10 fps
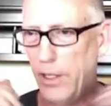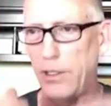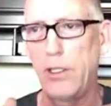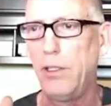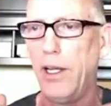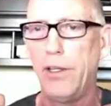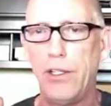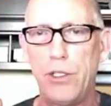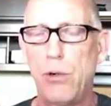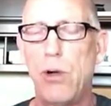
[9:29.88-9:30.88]
in
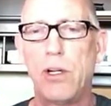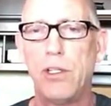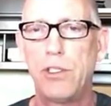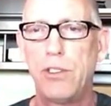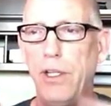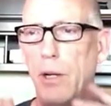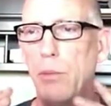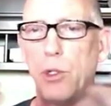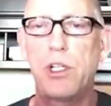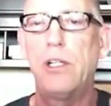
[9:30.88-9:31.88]
the strongest, you know,
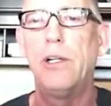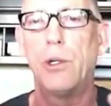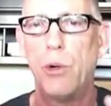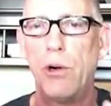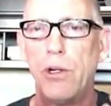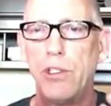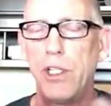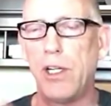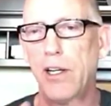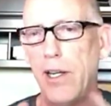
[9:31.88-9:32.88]
most clear words,
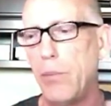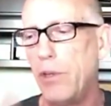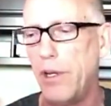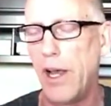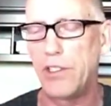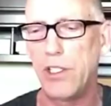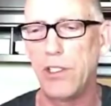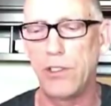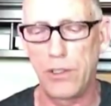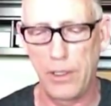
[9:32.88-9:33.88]
he condemned the
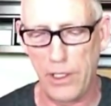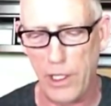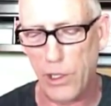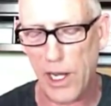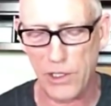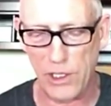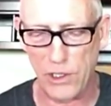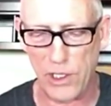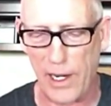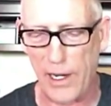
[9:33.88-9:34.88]
Nazis,
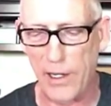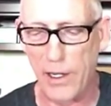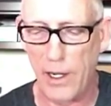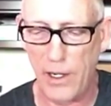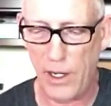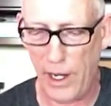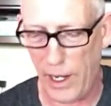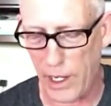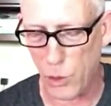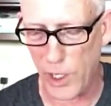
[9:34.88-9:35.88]
neo-Nazis, and
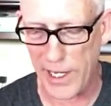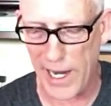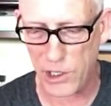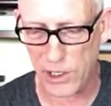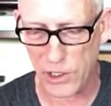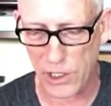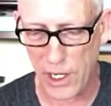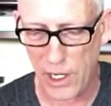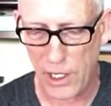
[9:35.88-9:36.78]
white nationalists.